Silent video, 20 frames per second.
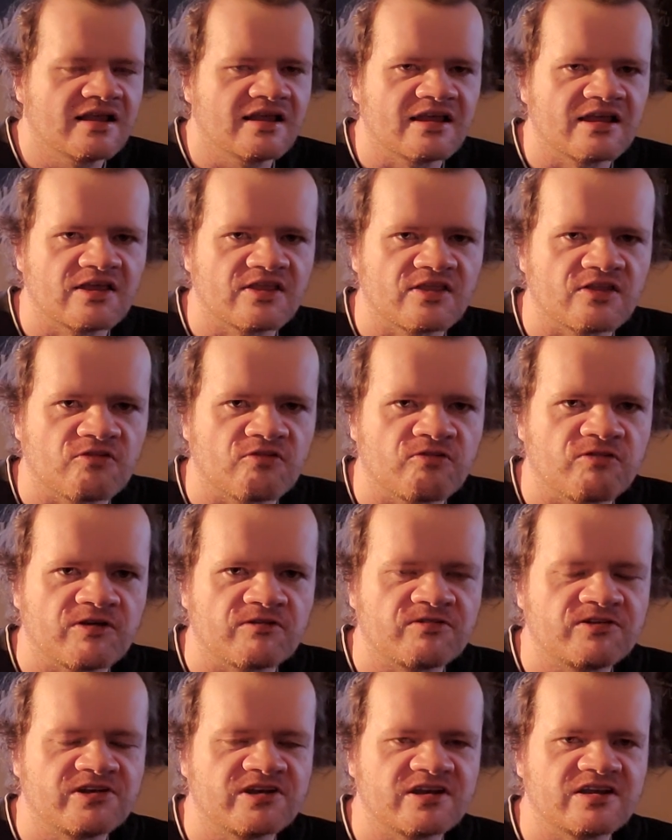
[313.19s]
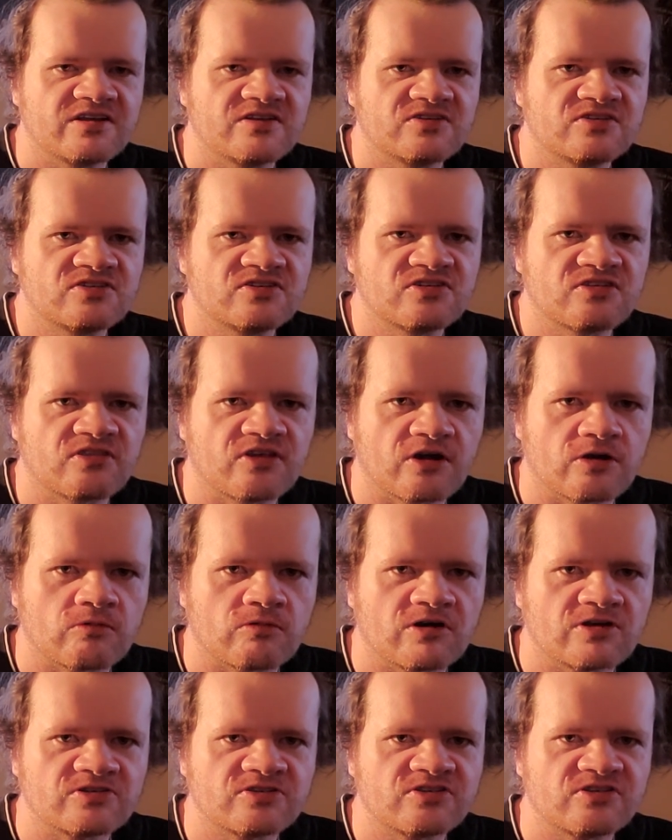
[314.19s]
In the 50s, there
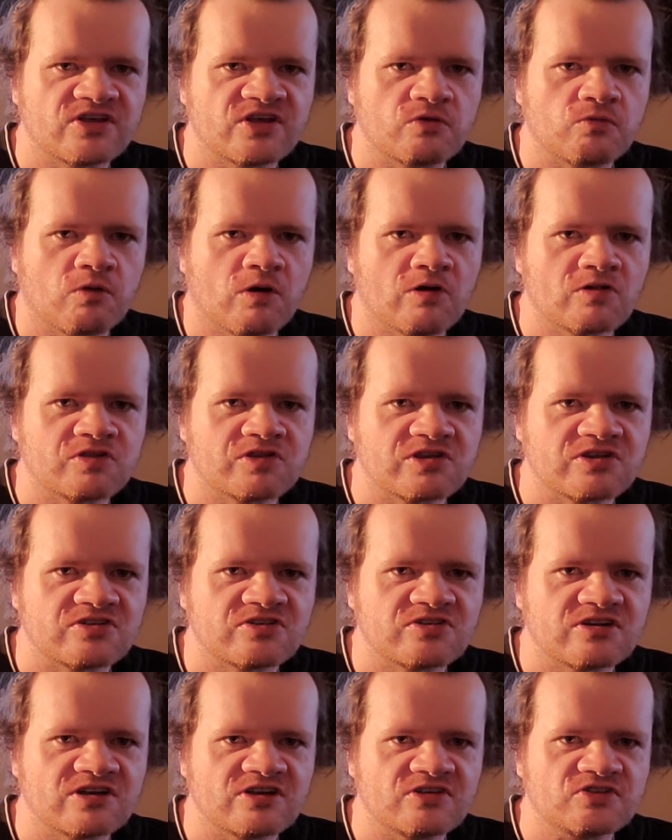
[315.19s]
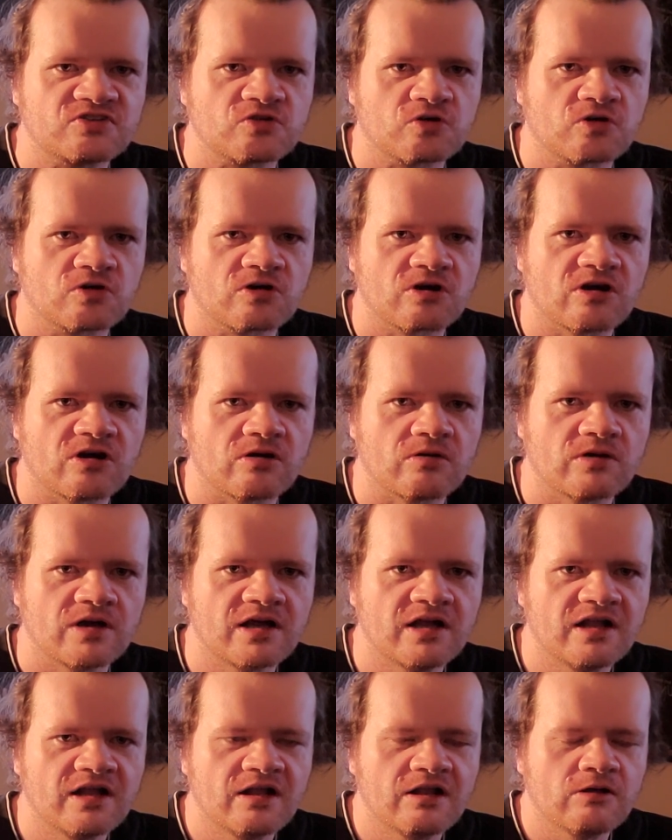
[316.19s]
was the Walt Disney Zorro
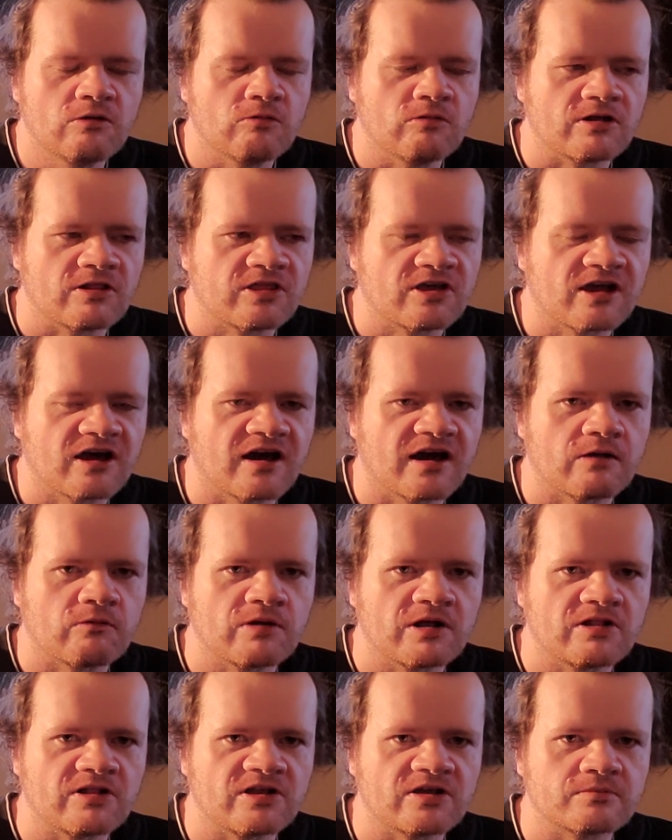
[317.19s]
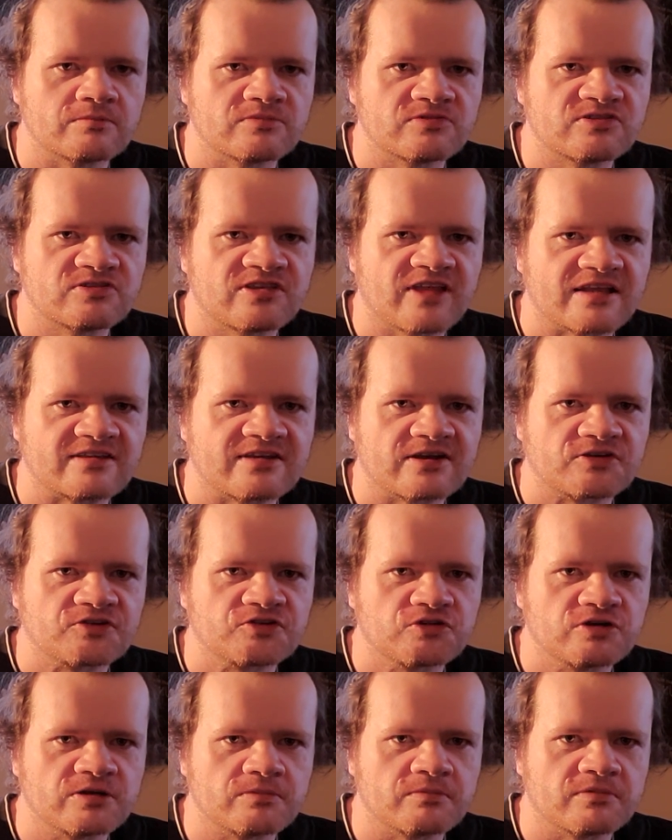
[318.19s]
with Guy Williams.
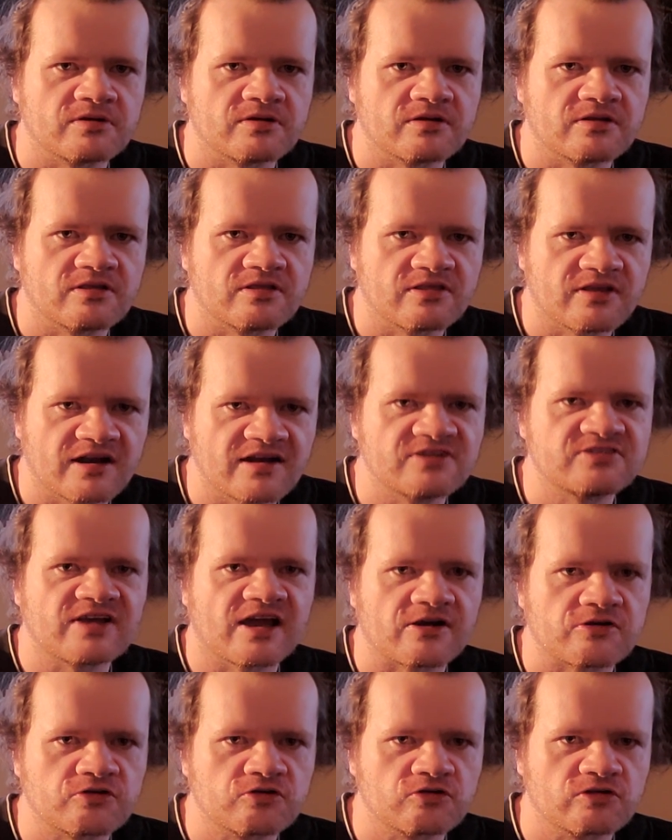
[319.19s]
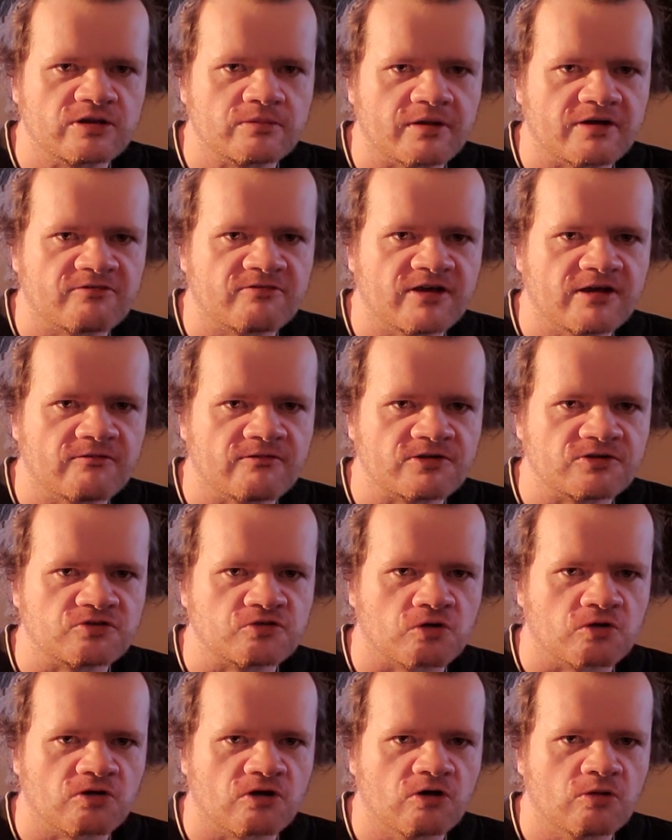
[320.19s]
That is actually my favorite
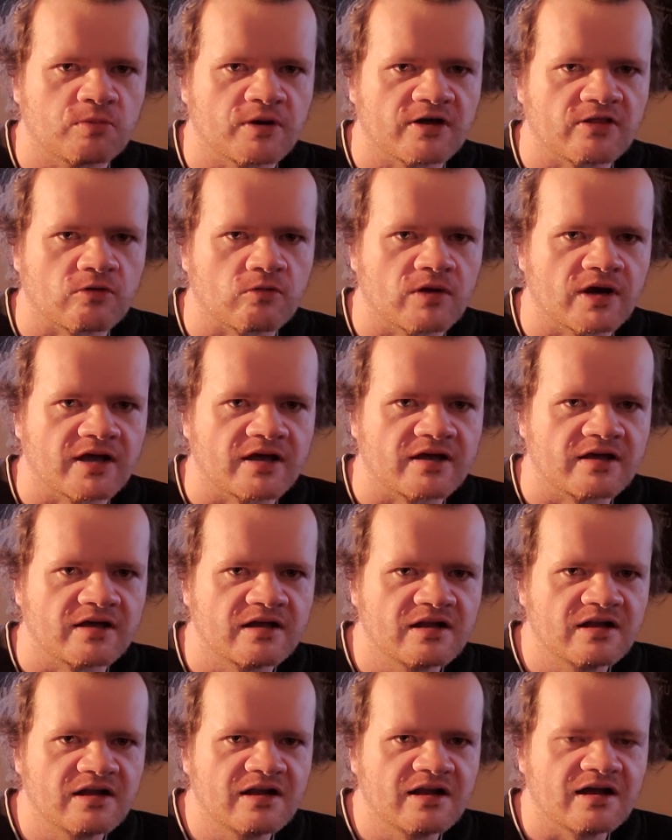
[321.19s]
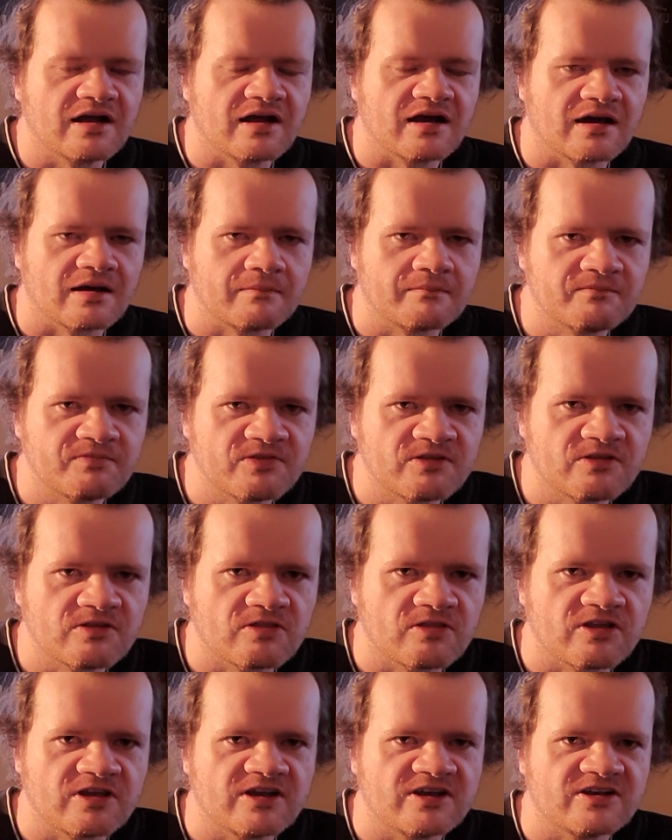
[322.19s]
Zorro, by the way.
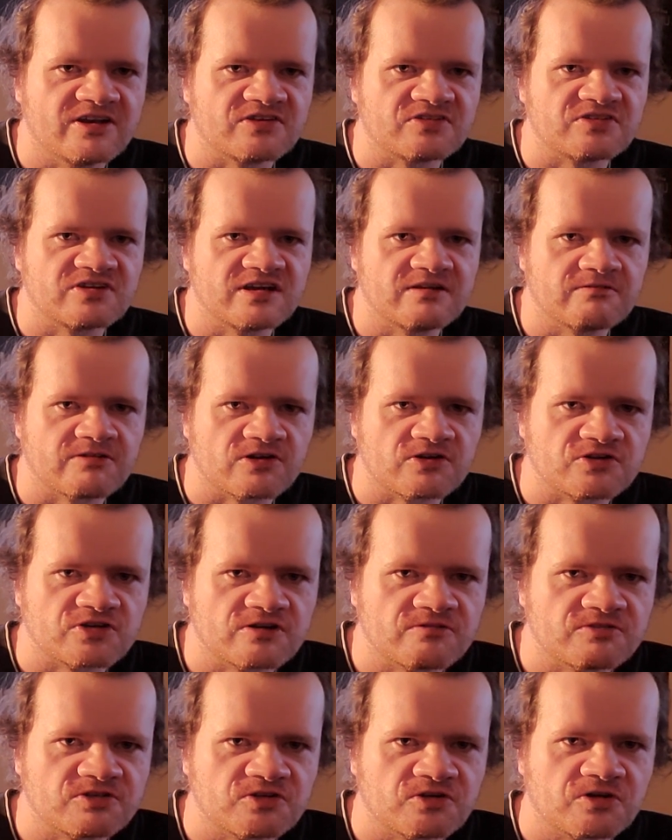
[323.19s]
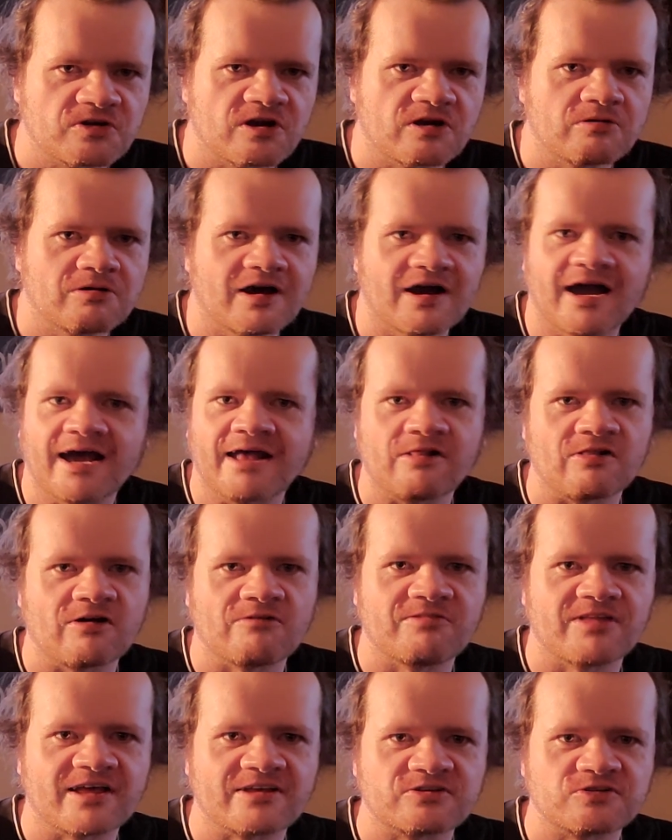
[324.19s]
The Disney version of Zorro. I
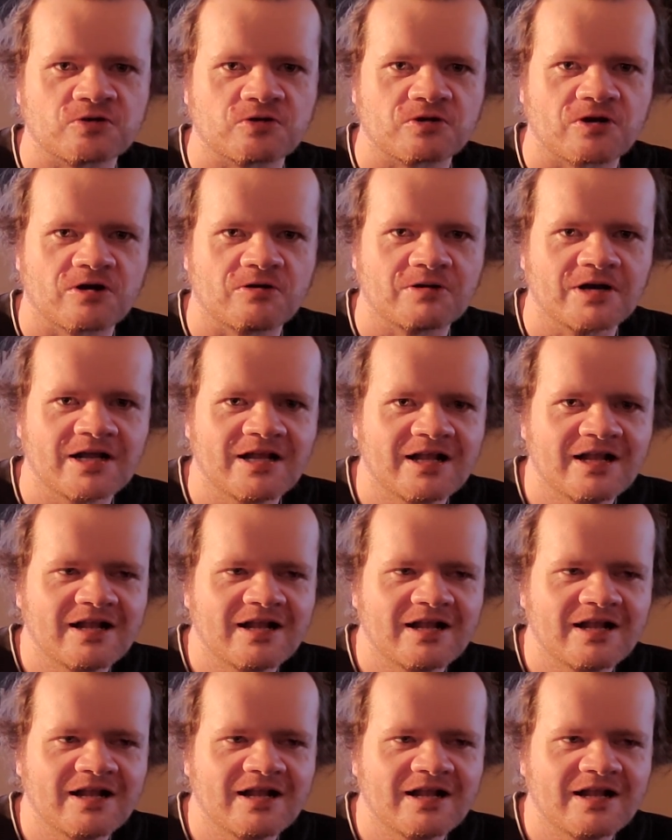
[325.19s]
love that Zorro.